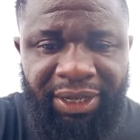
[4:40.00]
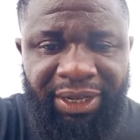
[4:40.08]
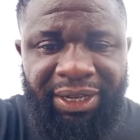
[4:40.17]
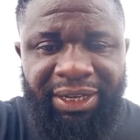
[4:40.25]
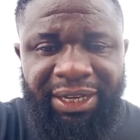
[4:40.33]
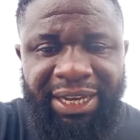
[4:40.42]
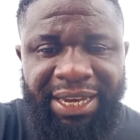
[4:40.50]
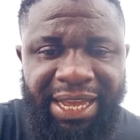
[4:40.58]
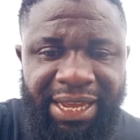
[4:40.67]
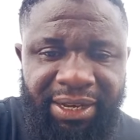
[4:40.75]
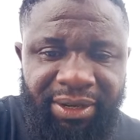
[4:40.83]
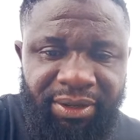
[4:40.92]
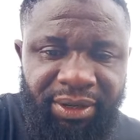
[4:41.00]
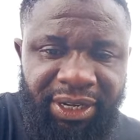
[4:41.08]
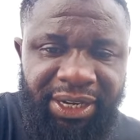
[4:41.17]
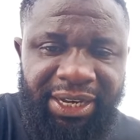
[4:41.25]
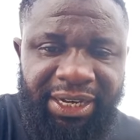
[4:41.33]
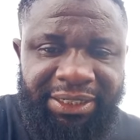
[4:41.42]

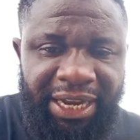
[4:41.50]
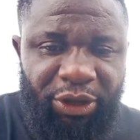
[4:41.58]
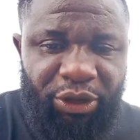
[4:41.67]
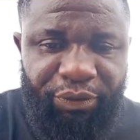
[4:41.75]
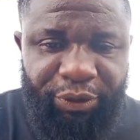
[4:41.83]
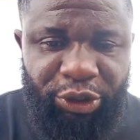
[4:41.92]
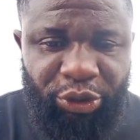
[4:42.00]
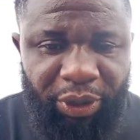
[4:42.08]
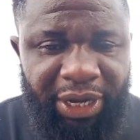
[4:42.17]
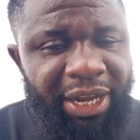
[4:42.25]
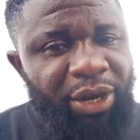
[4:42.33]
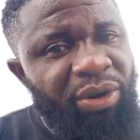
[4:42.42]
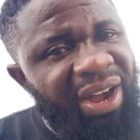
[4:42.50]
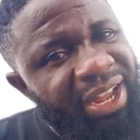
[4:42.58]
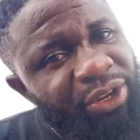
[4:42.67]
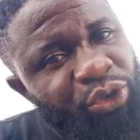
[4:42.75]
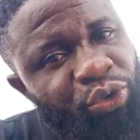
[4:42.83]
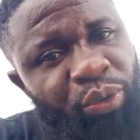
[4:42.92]
Lillian, thank you for joining. Hello, how
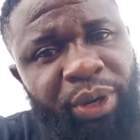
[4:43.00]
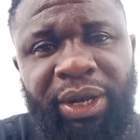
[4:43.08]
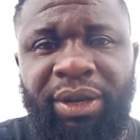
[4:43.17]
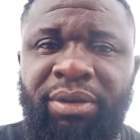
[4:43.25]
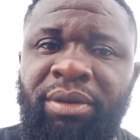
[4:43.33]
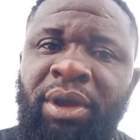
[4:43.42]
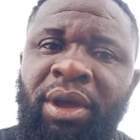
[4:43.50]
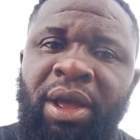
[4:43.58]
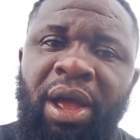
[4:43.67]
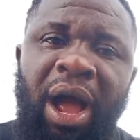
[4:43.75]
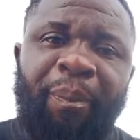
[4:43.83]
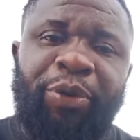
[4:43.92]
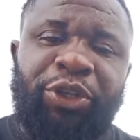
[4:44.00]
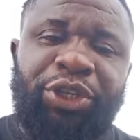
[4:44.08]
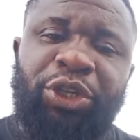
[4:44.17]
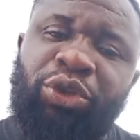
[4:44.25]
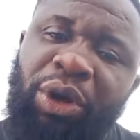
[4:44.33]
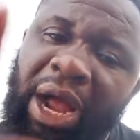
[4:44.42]
you doing? I
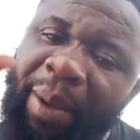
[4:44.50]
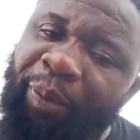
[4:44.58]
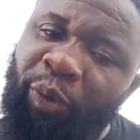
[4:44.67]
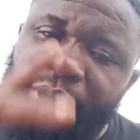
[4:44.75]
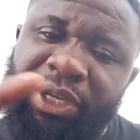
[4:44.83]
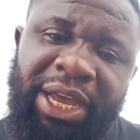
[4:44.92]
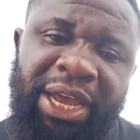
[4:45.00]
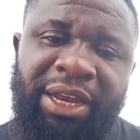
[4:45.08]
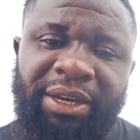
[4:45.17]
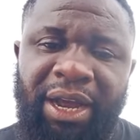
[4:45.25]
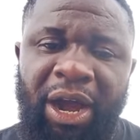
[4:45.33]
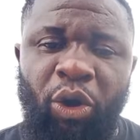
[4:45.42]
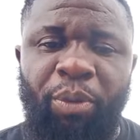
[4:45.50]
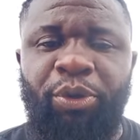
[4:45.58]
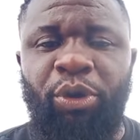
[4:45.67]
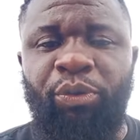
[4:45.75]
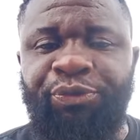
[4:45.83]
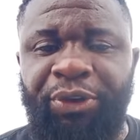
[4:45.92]
appreciate you. Happy weekend. I hope
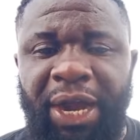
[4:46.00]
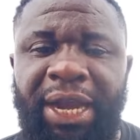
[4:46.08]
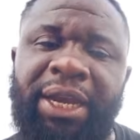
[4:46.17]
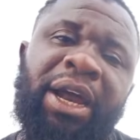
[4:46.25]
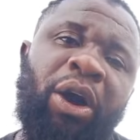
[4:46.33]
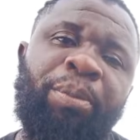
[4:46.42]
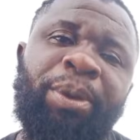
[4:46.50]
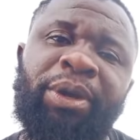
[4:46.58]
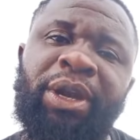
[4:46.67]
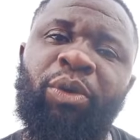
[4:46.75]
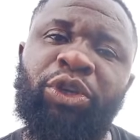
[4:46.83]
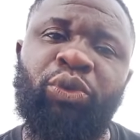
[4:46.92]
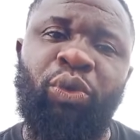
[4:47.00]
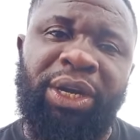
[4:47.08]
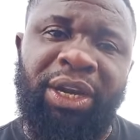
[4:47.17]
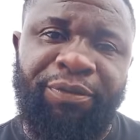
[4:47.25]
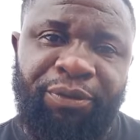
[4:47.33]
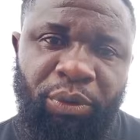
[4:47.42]
you're fine. I hope your day was
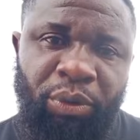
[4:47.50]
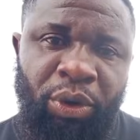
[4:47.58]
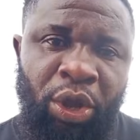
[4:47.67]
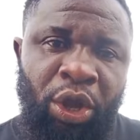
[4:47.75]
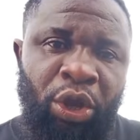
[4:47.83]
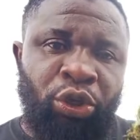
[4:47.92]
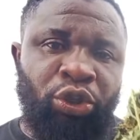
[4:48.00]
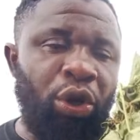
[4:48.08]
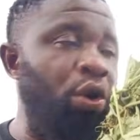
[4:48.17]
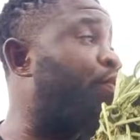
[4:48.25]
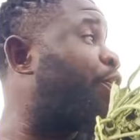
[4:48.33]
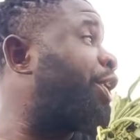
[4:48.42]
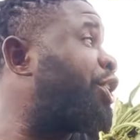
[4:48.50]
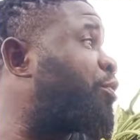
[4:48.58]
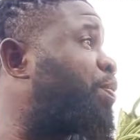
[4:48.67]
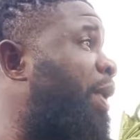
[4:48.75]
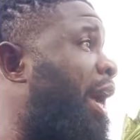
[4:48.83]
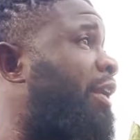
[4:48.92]
wonderful. So look for this
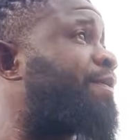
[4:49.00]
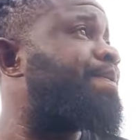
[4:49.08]
plant.